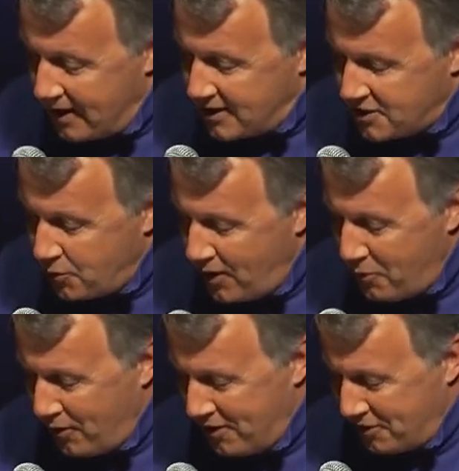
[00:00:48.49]
So I
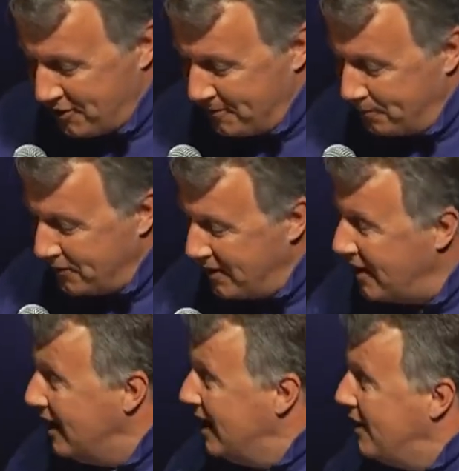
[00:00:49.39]
wonder
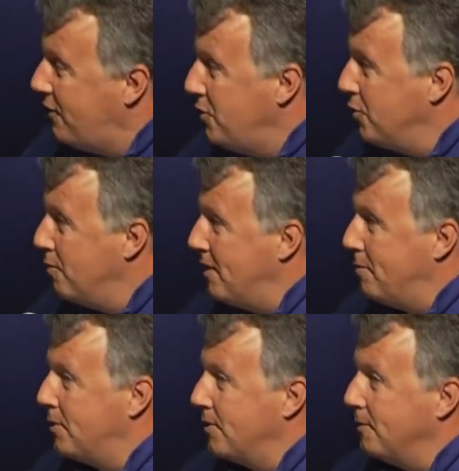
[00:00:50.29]
if you
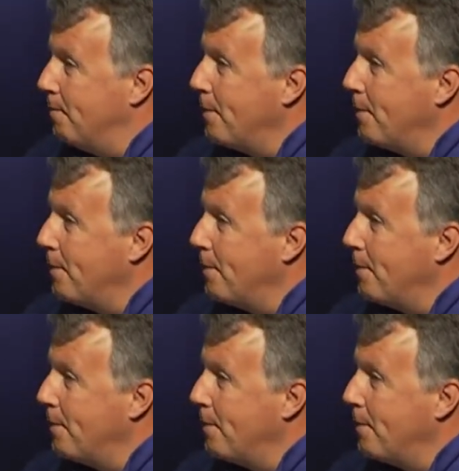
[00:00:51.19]
remember